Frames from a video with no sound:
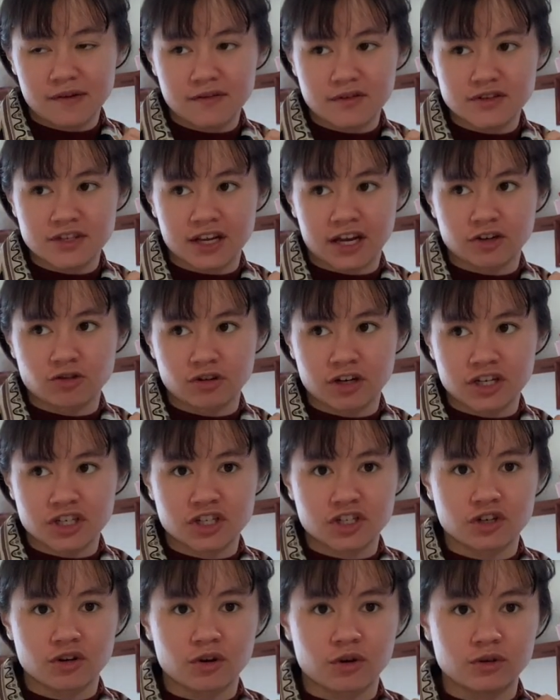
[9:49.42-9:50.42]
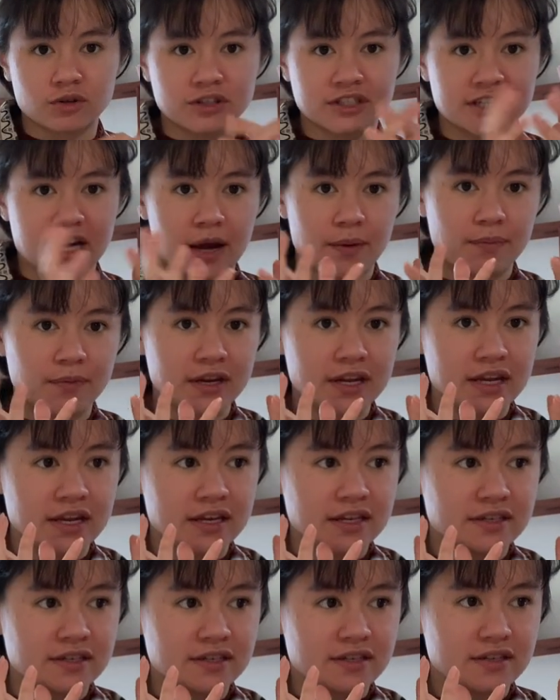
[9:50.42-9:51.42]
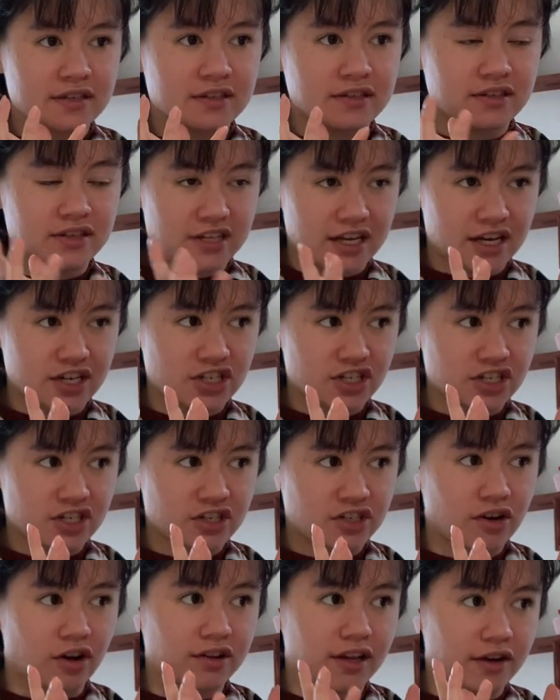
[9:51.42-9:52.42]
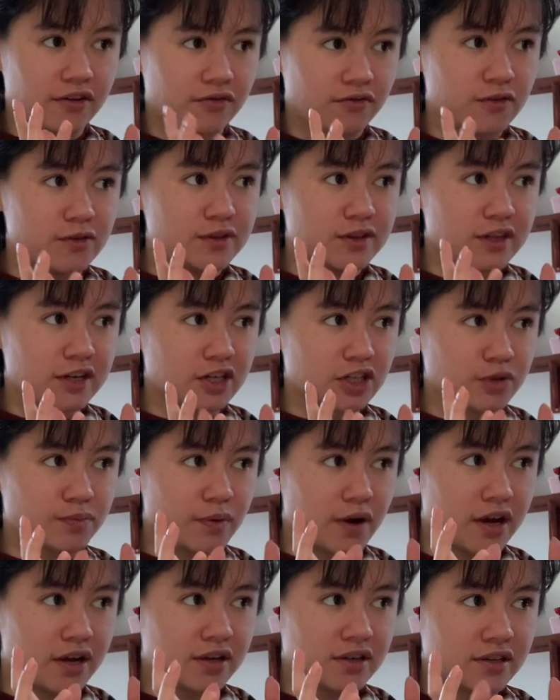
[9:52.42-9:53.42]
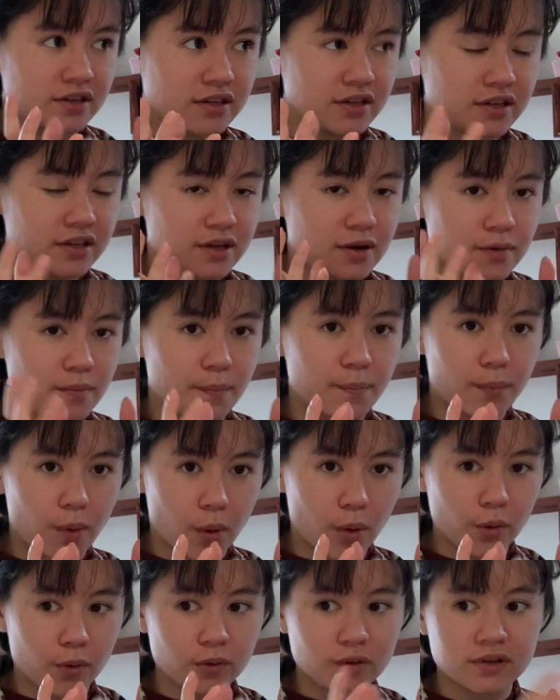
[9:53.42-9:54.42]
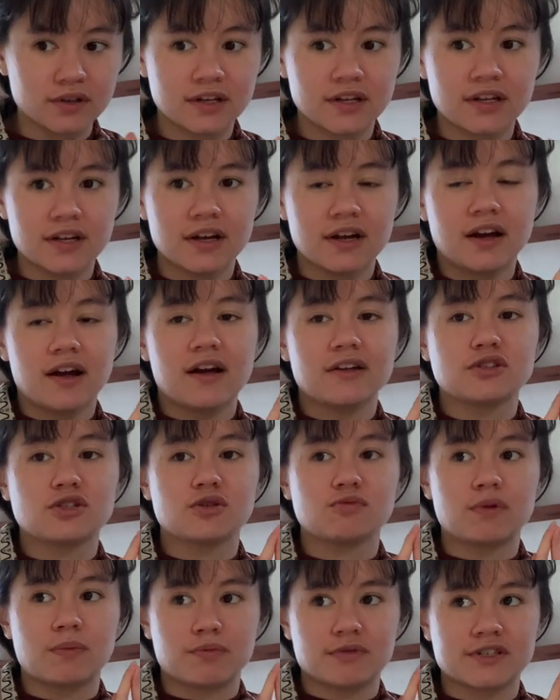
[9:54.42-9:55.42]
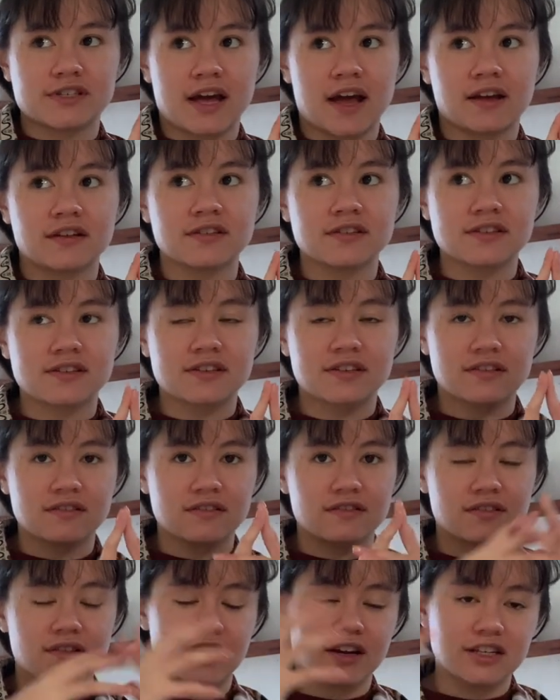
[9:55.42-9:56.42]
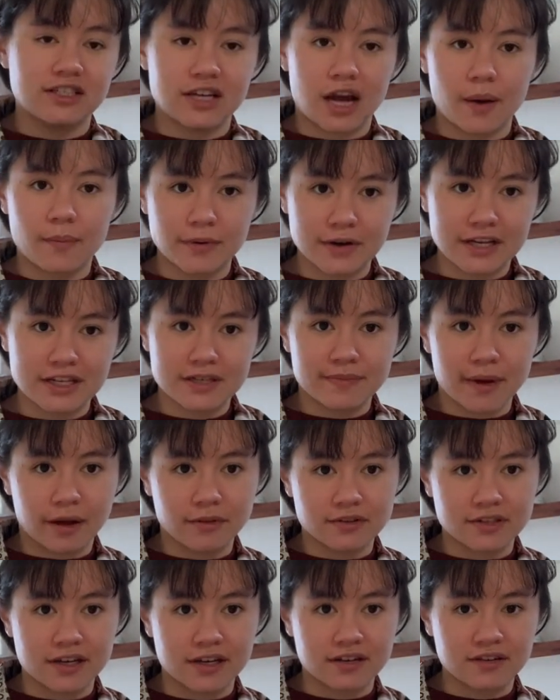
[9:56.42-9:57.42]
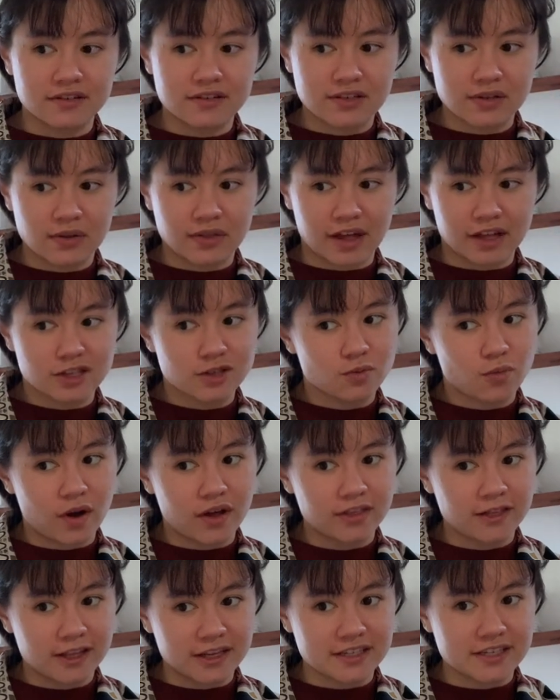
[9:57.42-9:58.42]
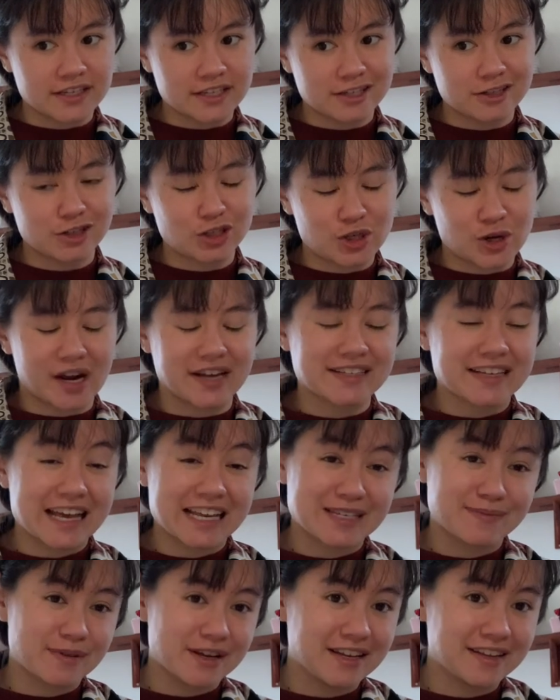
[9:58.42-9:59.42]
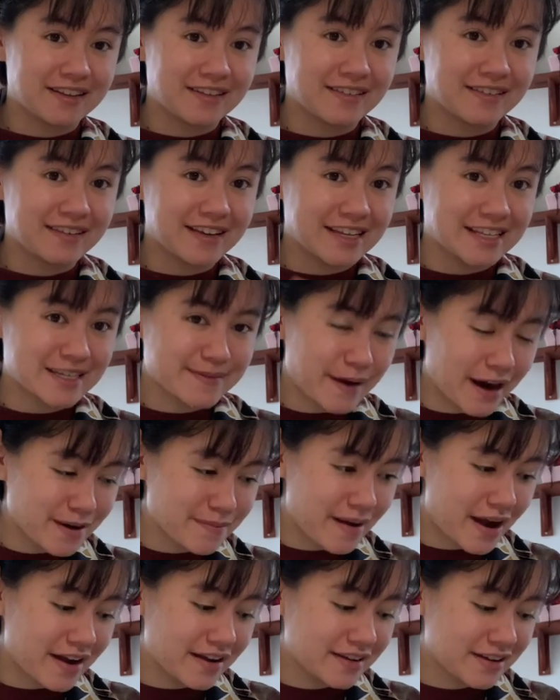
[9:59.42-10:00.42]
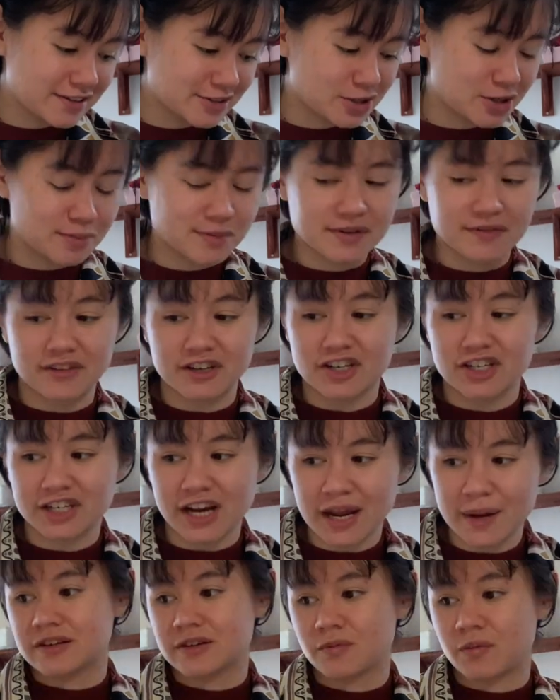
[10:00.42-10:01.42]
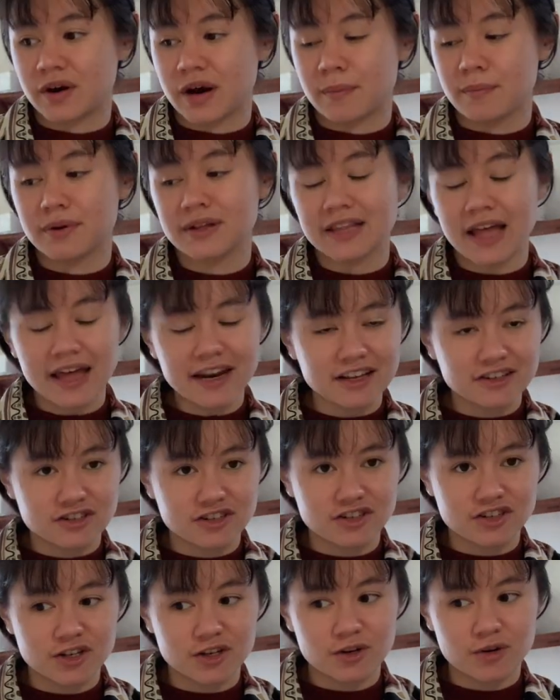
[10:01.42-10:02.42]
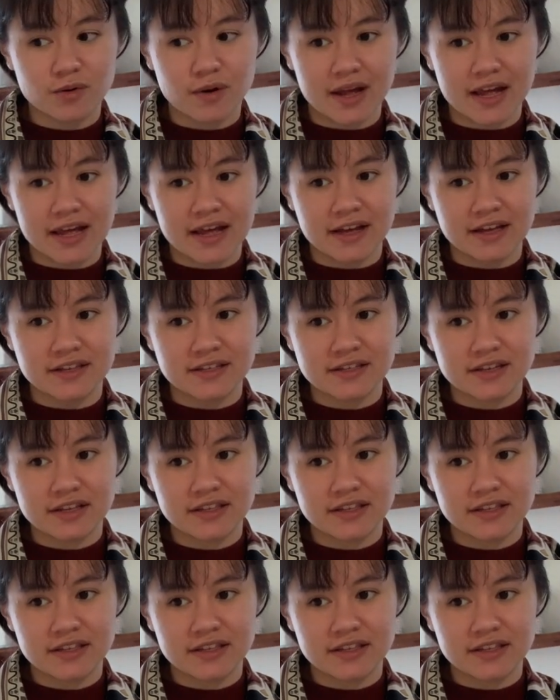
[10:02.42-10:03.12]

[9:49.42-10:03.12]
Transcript: of using a traditional Japanese dish, not like food dish, but bowl, to represent a Japanese mountain. So that's what this dress has been inspired by in terms of the shape. What I'm planning to do is